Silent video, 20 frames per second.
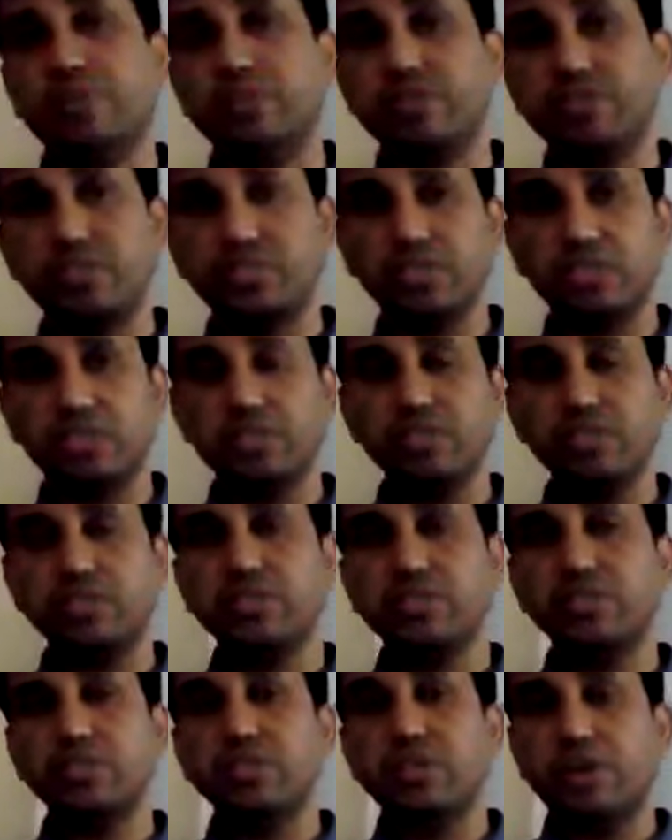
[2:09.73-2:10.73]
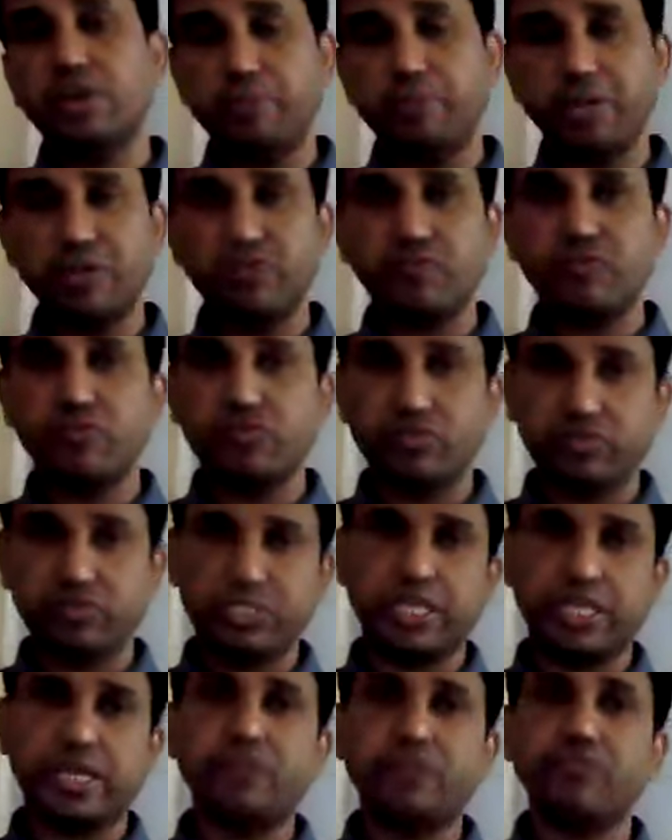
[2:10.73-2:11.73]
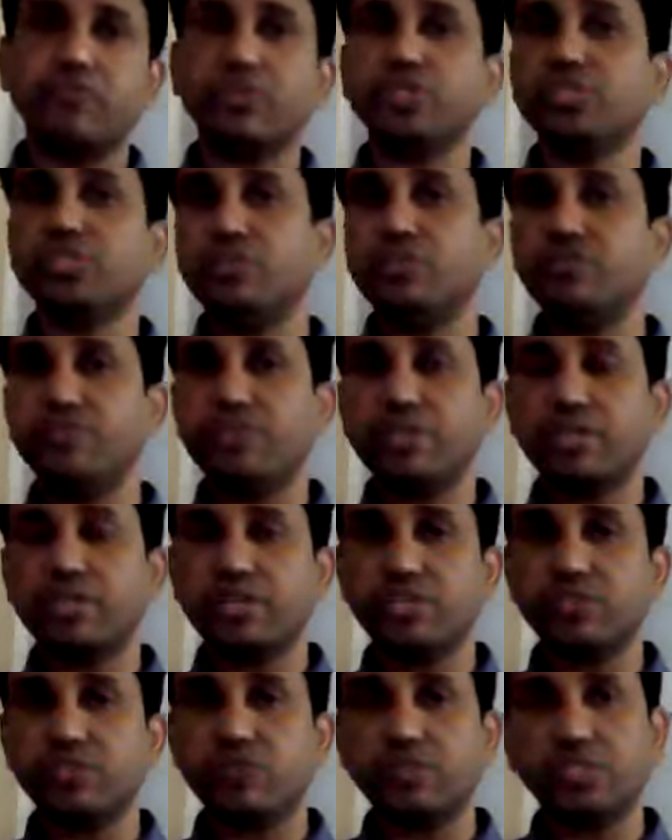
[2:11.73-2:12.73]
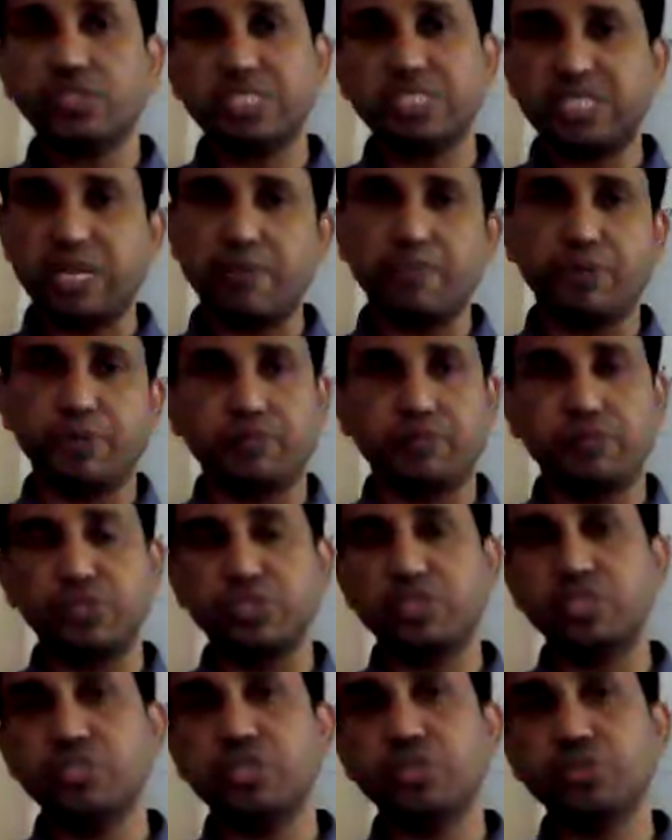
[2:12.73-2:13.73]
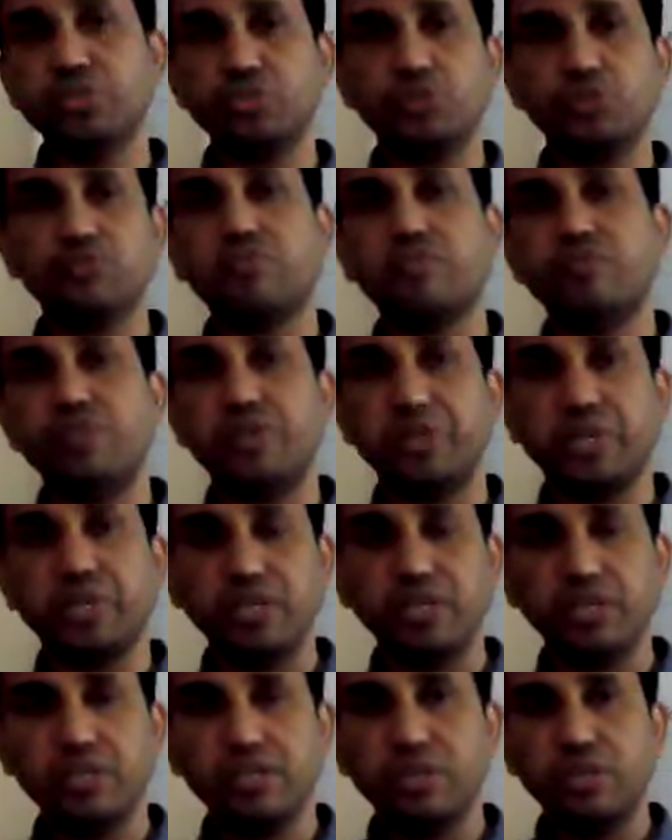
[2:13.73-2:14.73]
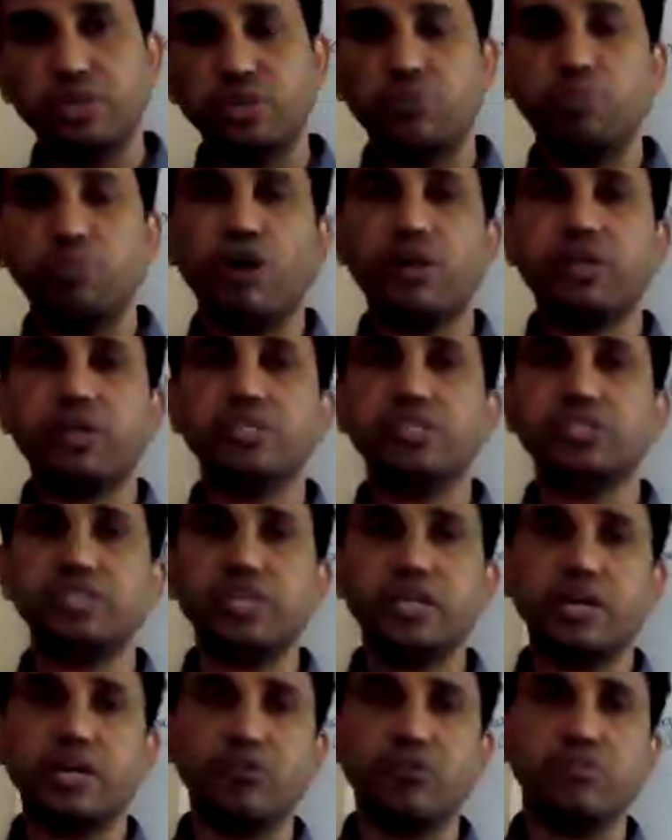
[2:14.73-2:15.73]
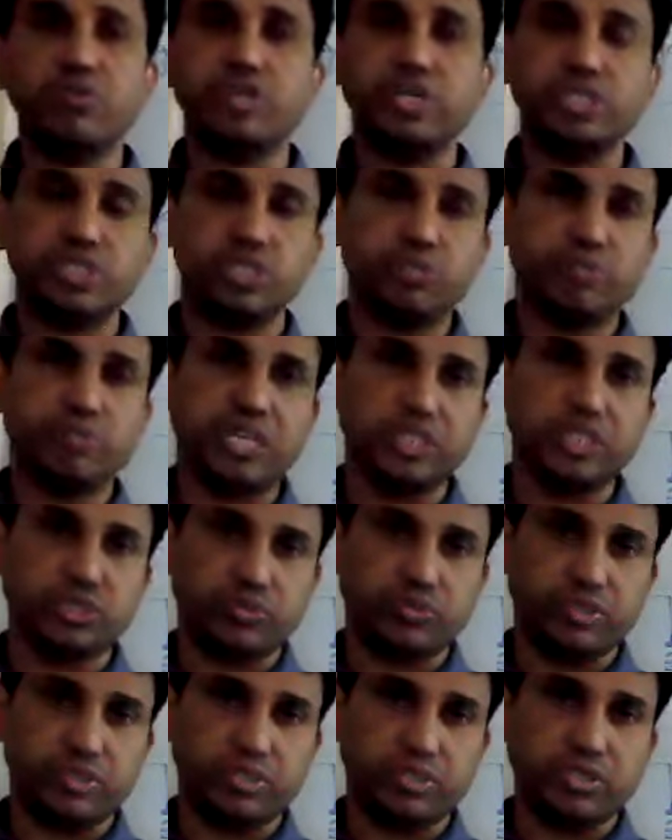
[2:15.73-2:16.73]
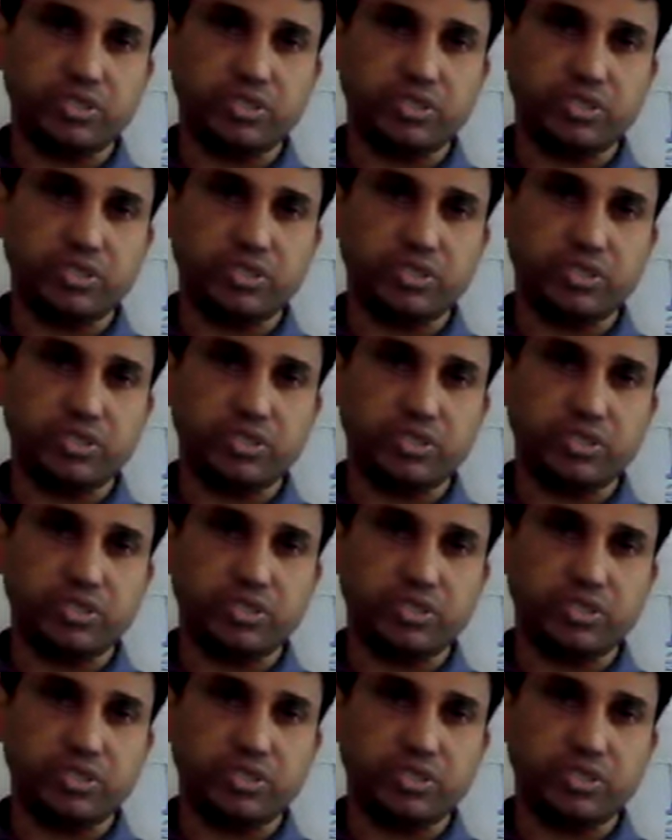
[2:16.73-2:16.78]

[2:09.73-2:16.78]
These are the, but second function of inductor is what? It's the same purpose. It is also used for filtering to block DC and allow AC to pass through it.